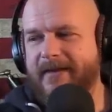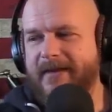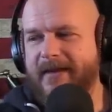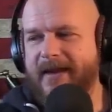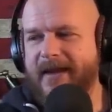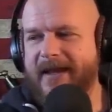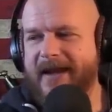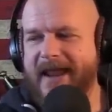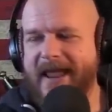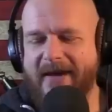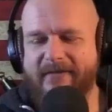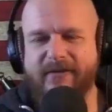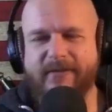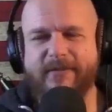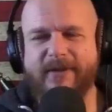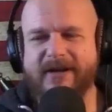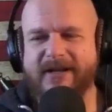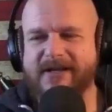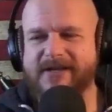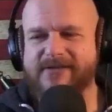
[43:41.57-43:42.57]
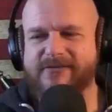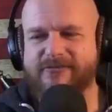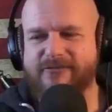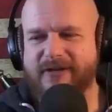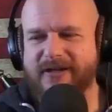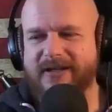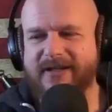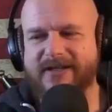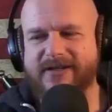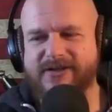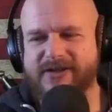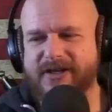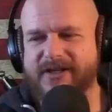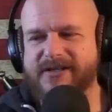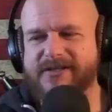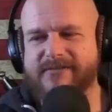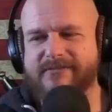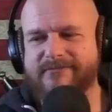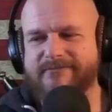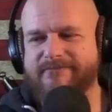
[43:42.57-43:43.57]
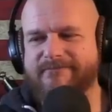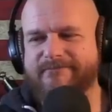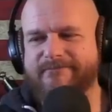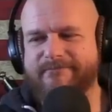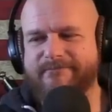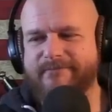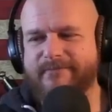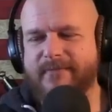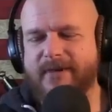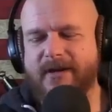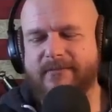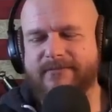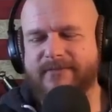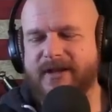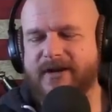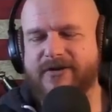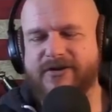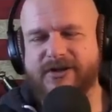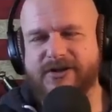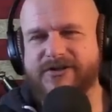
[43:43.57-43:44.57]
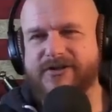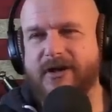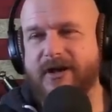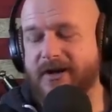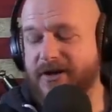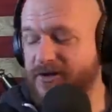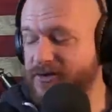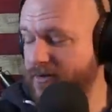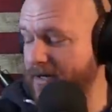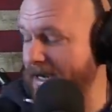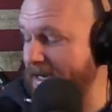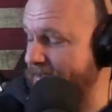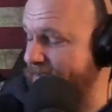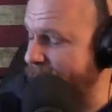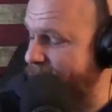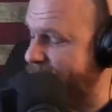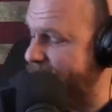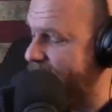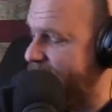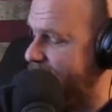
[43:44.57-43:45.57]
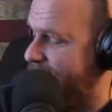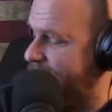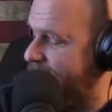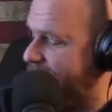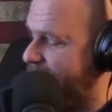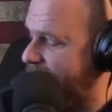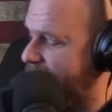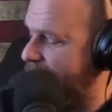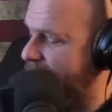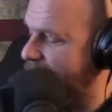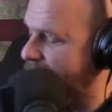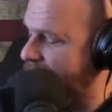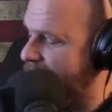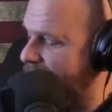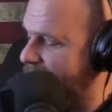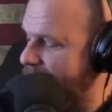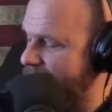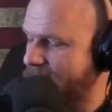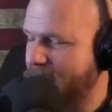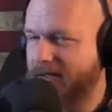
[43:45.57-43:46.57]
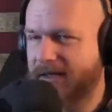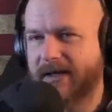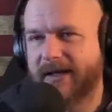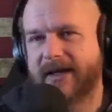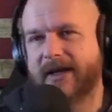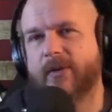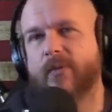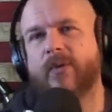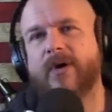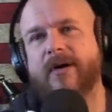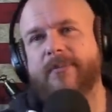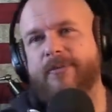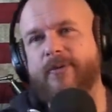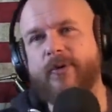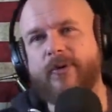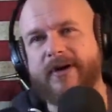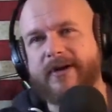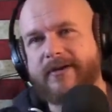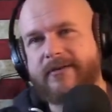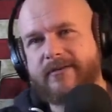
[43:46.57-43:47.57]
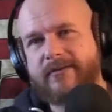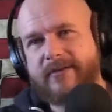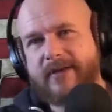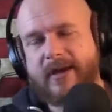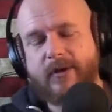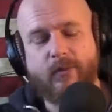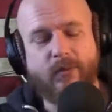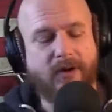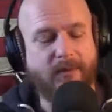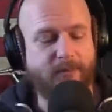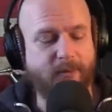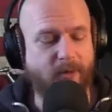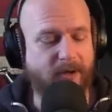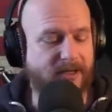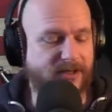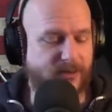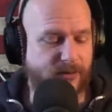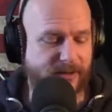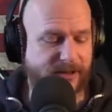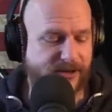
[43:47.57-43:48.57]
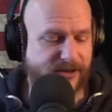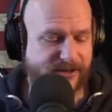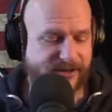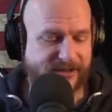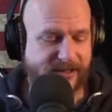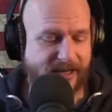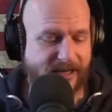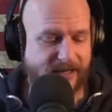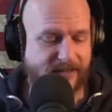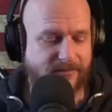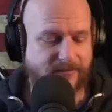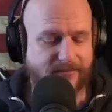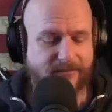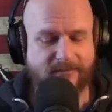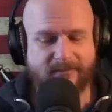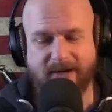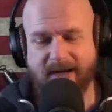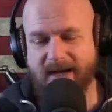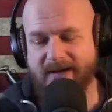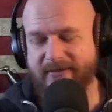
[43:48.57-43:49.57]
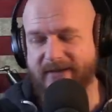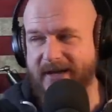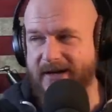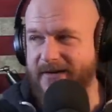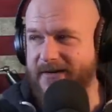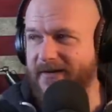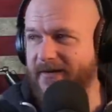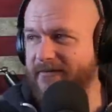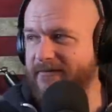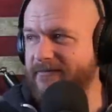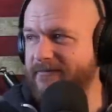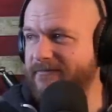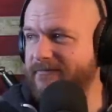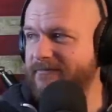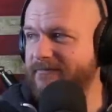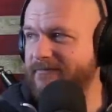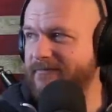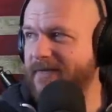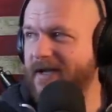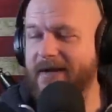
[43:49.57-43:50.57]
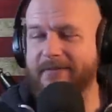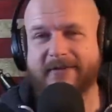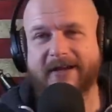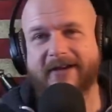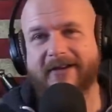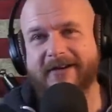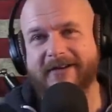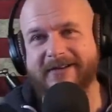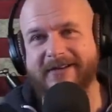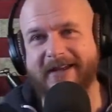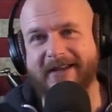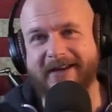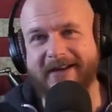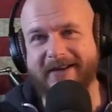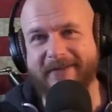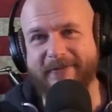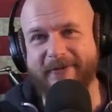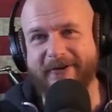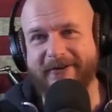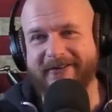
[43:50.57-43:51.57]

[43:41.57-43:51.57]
and everybody is really just, they're just unattractive, at what point, at what point do we just say, I've had enough? I'm not going to date anymore?